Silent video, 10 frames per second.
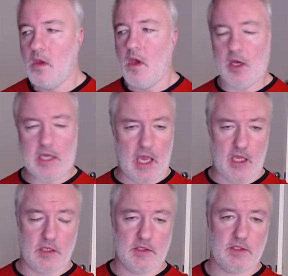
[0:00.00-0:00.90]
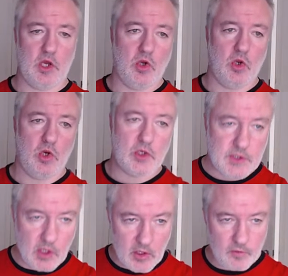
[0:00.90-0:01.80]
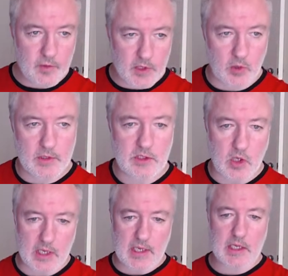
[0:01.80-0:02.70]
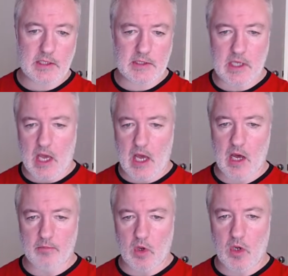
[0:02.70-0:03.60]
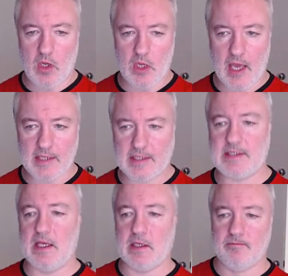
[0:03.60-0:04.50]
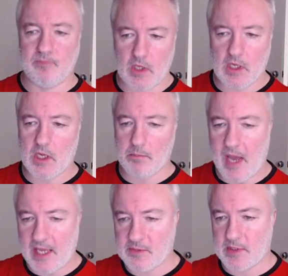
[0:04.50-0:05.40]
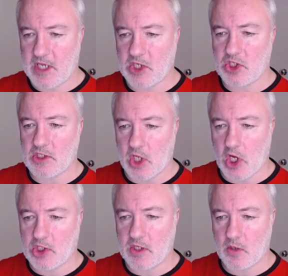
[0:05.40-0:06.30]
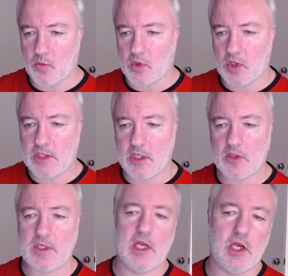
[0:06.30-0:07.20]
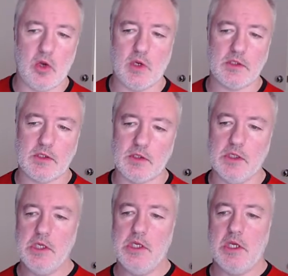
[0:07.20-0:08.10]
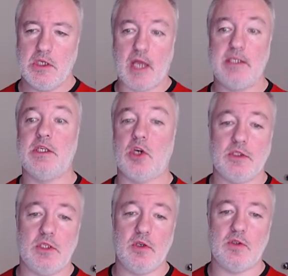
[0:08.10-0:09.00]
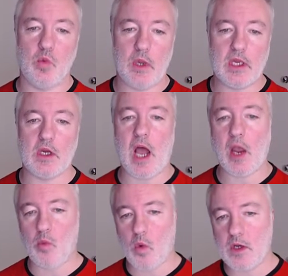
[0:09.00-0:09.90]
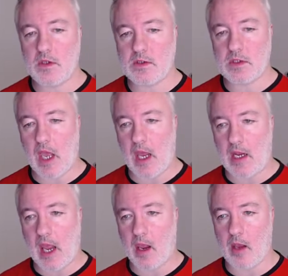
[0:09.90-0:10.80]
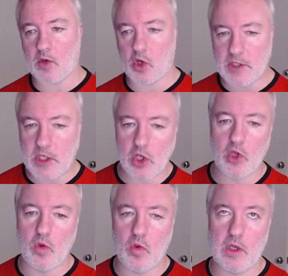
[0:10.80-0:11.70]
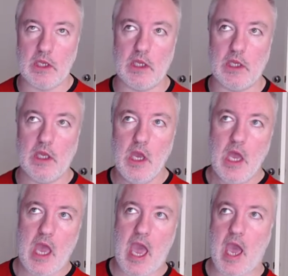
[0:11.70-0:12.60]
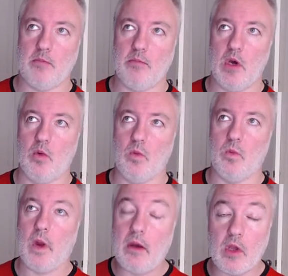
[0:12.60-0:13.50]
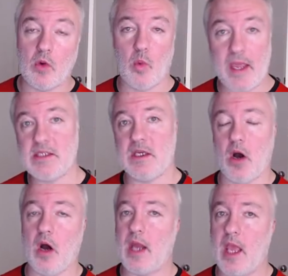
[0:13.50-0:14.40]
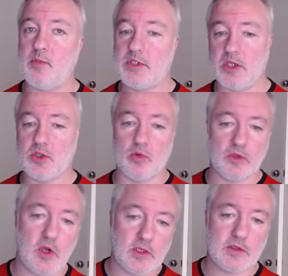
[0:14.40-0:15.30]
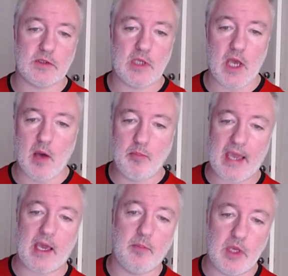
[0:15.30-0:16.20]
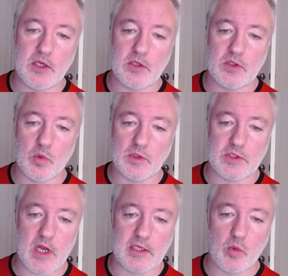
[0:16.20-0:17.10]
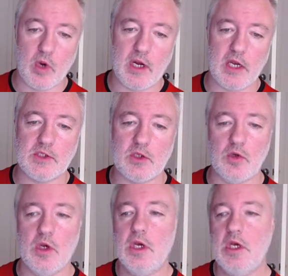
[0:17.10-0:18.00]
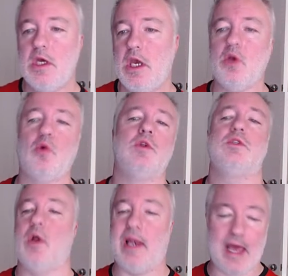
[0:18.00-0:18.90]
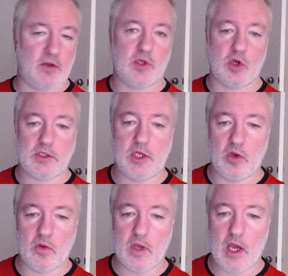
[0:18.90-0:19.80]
Okay, so starting off with the US dollar index, as I said, my expectation is largely that it will continue to head lower until 90 continue to weaken. I was and continually am wary or waiting on a potential retracement back up in towards 91, 92 in order to allow it to continue